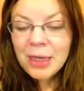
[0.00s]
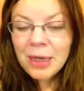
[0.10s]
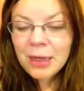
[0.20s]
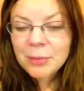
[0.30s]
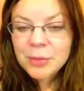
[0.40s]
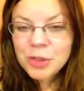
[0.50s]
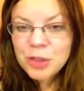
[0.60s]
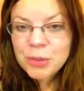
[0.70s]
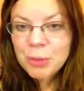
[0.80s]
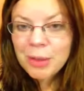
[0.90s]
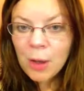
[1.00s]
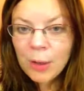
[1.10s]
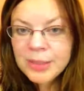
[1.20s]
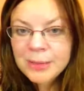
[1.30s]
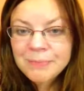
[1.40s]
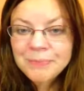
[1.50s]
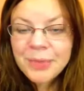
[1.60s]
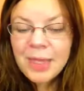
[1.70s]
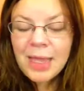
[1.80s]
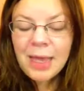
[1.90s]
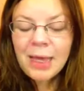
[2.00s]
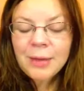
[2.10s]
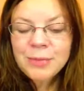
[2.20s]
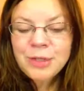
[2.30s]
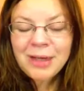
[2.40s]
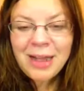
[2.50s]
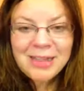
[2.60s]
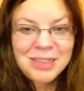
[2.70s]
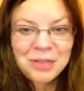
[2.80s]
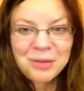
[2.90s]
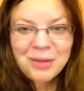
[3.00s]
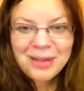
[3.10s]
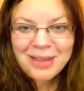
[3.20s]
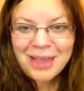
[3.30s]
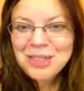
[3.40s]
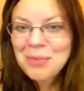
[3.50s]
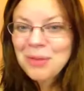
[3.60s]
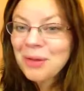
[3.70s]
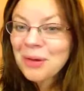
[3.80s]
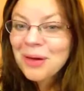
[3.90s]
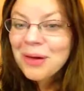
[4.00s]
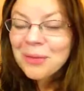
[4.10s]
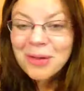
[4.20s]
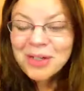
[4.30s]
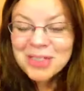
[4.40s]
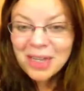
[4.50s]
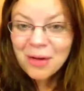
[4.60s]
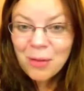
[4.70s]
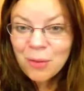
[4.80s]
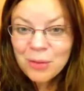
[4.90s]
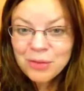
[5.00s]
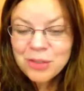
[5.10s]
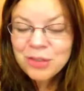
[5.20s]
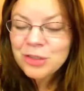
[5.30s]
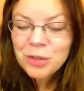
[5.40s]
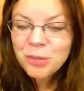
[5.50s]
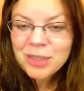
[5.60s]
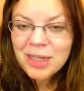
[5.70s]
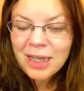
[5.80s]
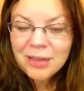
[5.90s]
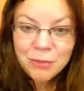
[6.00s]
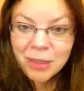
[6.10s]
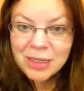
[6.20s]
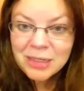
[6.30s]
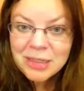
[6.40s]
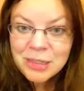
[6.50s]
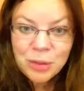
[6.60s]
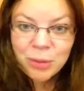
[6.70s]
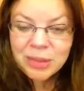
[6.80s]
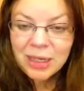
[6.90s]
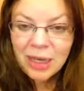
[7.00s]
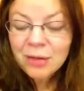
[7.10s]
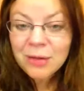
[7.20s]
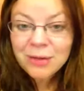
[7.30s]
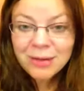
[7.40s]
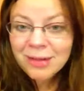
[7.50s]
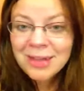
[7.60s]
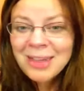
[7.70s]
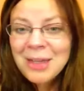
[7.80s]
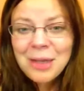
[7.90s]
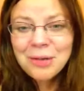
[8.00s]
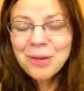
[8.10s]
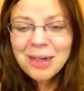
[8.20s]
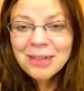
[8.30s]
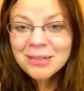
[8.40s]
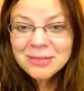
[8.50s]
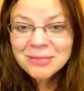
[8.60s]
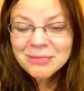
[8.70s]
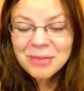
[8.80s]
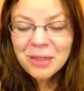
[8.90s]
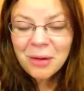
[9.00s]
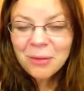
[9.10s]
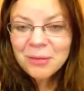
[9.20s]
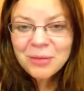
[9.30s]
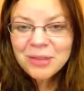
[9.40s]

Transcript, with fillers: Um, she's pretty awesome. Um, so I got to uh, catch up with her, and we just had a whole stupid day of being stupid together and running, you know,